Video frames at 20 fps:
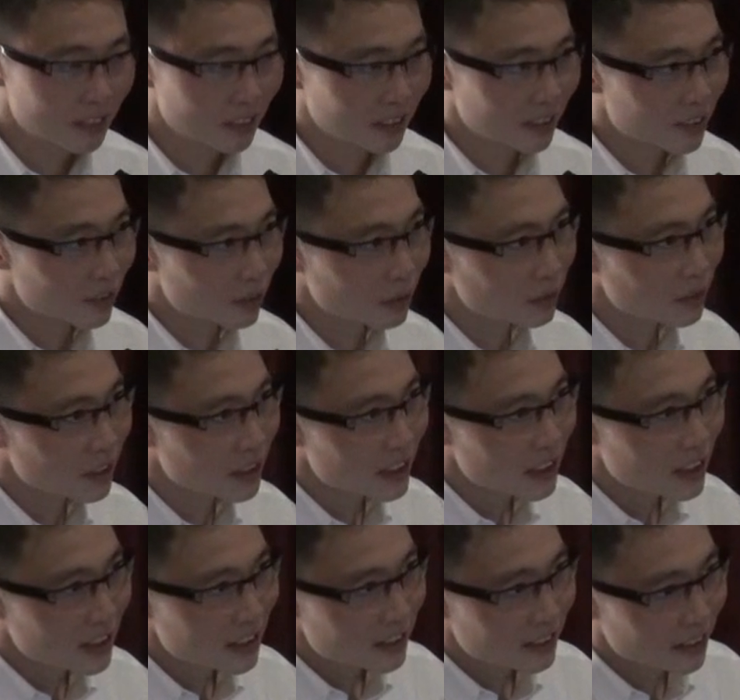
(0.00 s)
Right. So
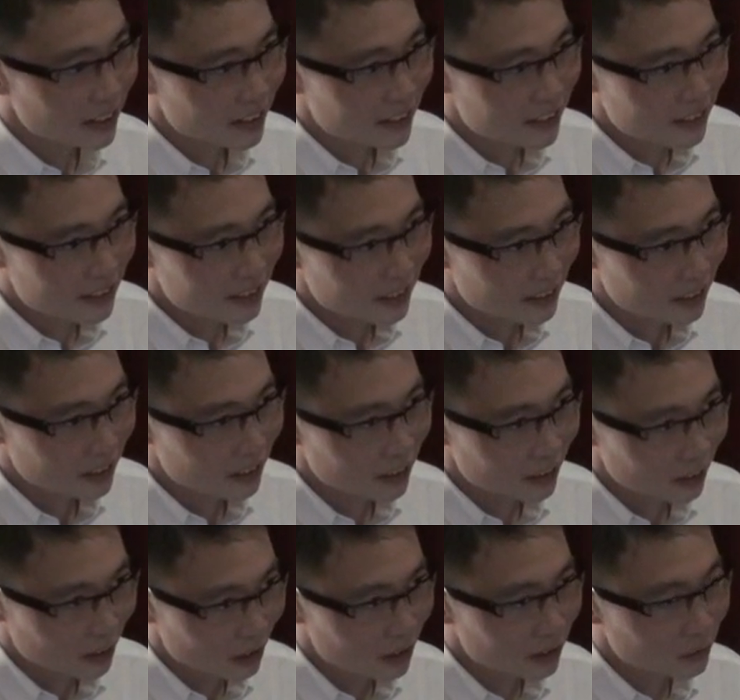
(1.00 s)
that is
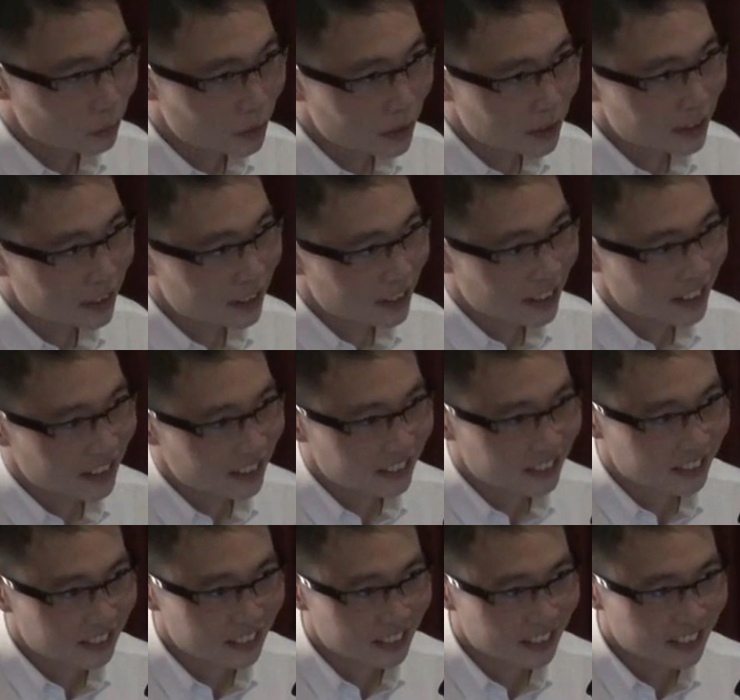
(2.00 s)
a lot of work,
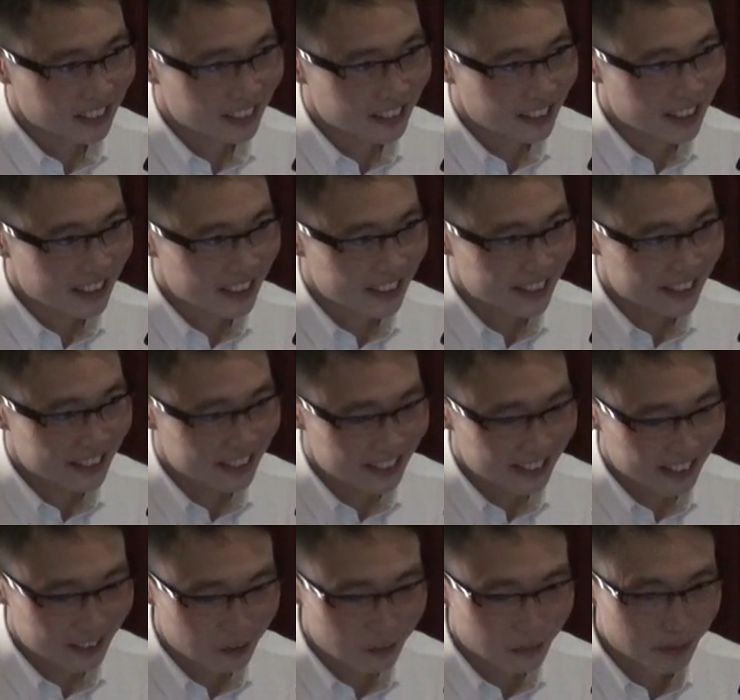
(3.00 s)
and
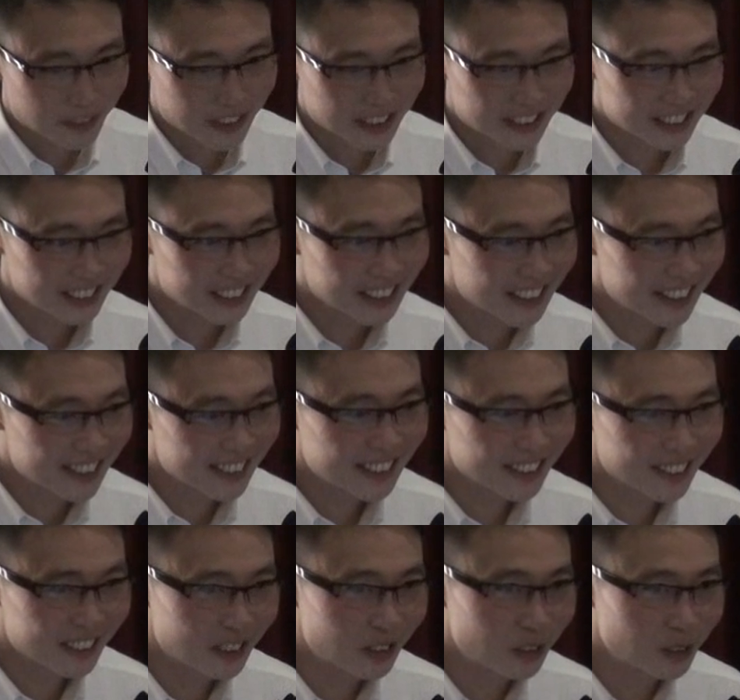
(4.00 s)
as Professor Singh
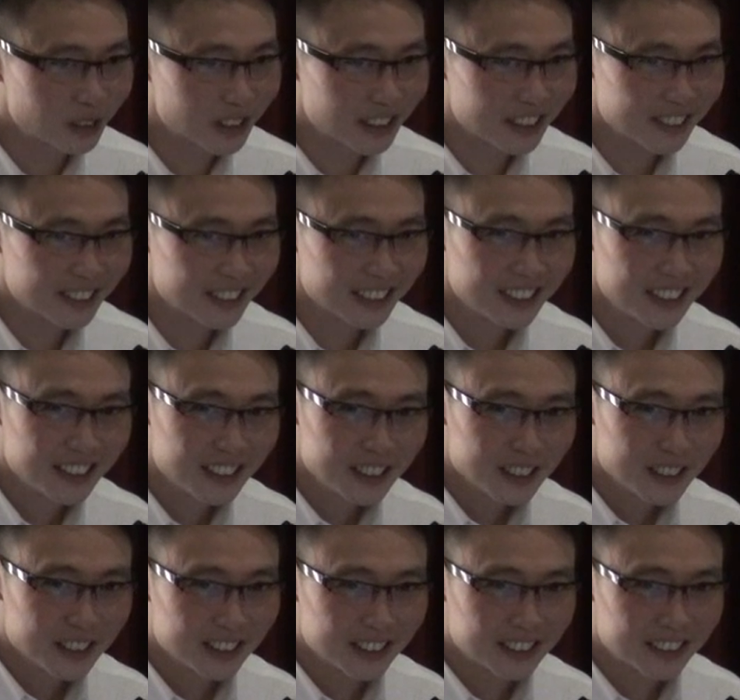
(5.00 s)
said, it took us
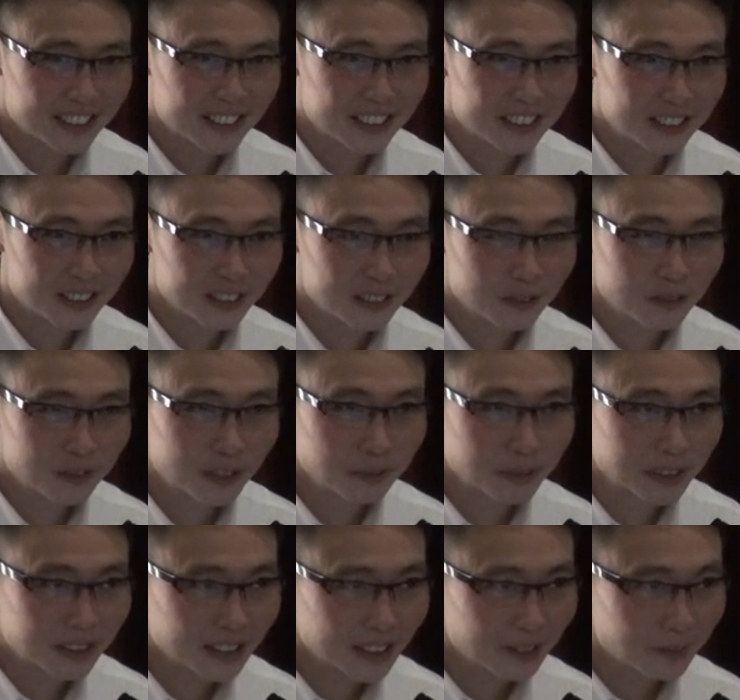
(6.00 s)

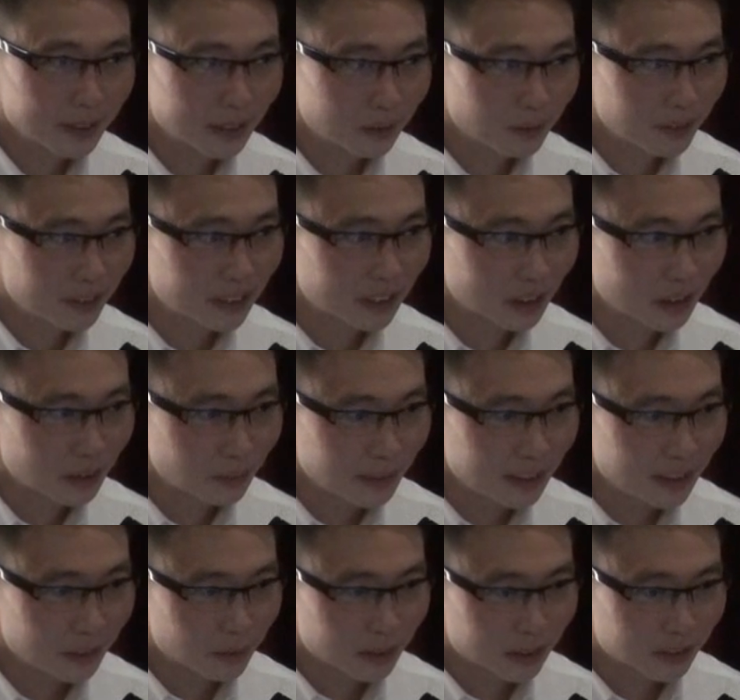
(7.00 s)
from the time that the
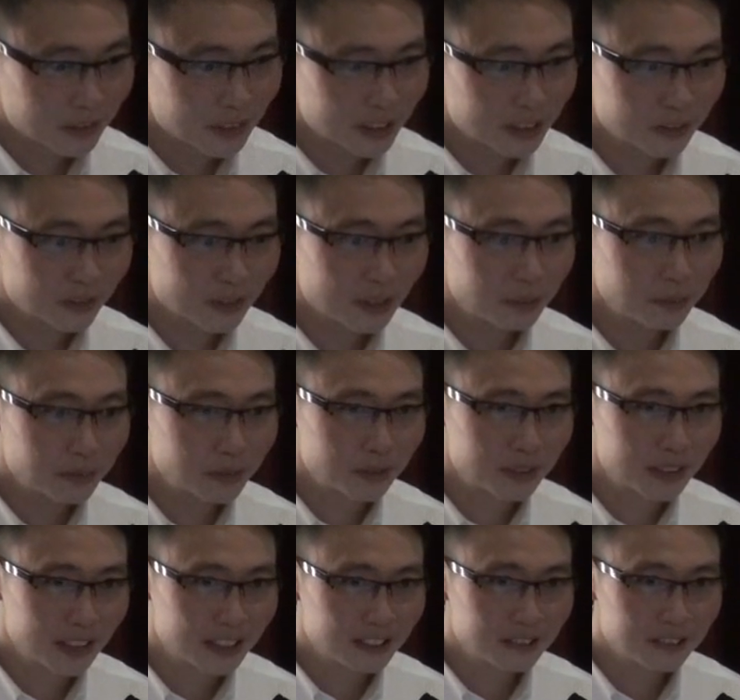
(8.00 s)
committee was first formed
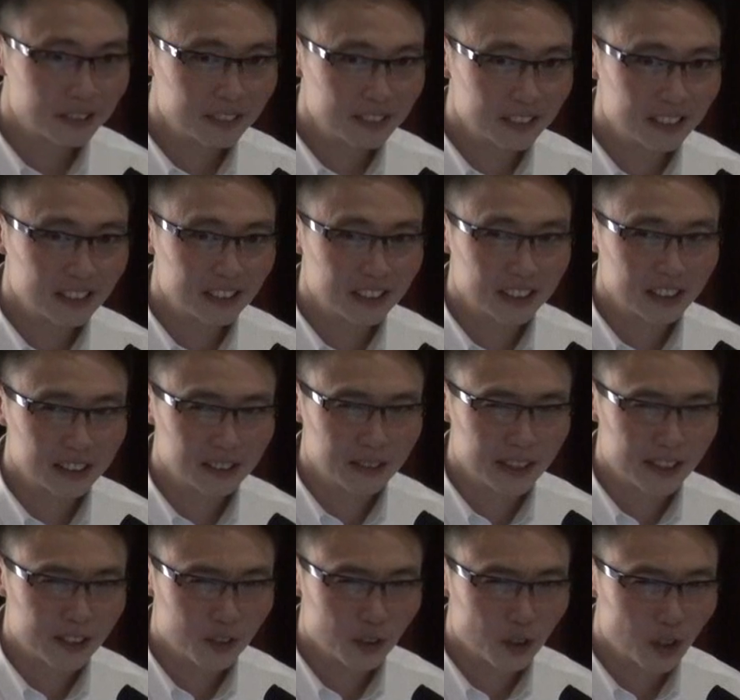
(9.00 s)
to now
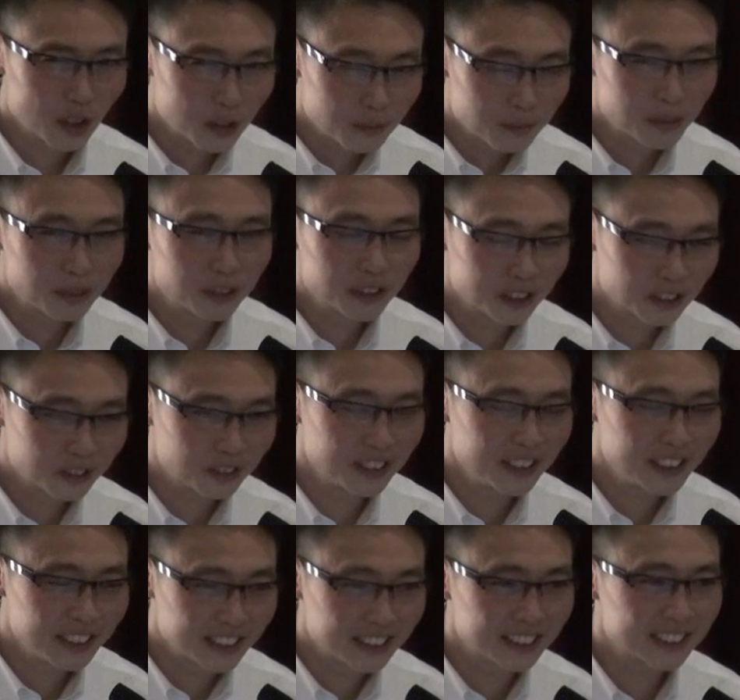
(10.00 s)
is almost
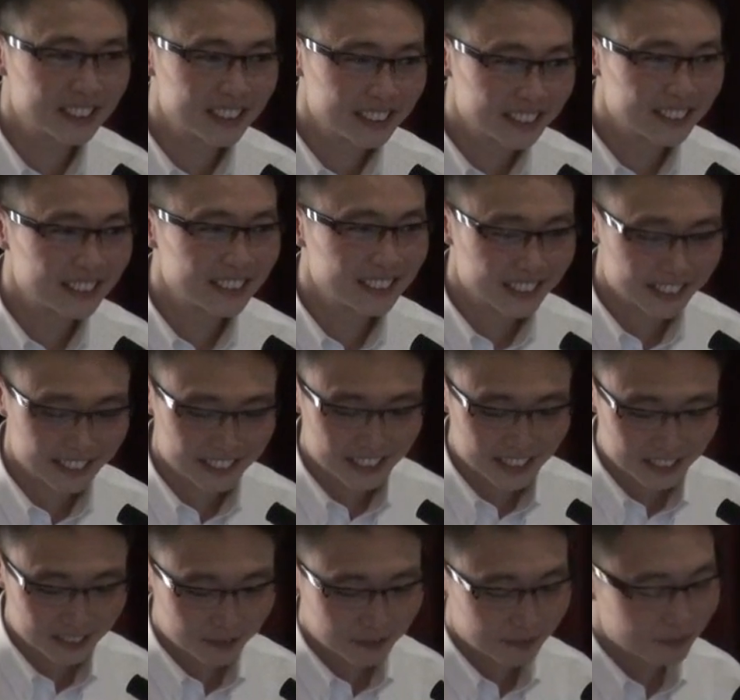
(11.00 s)
3 years.
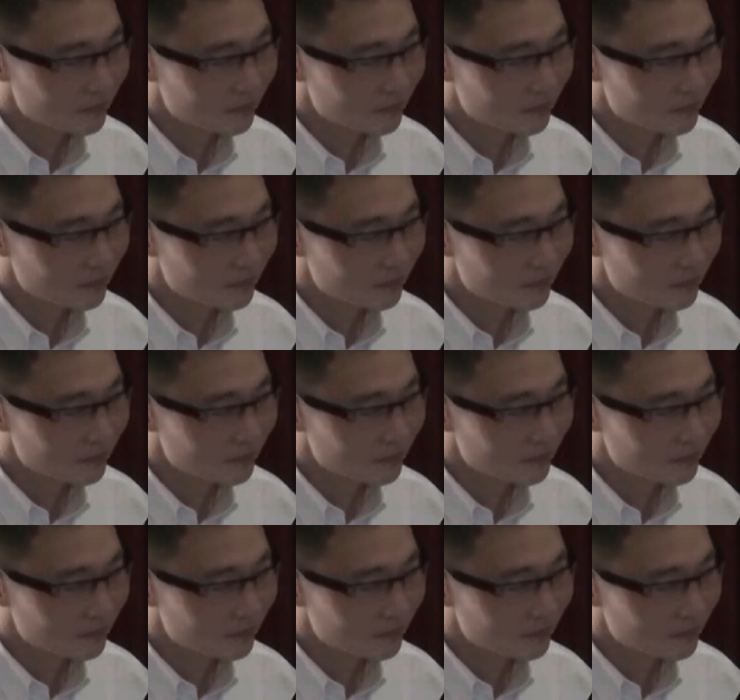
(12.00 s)
Right.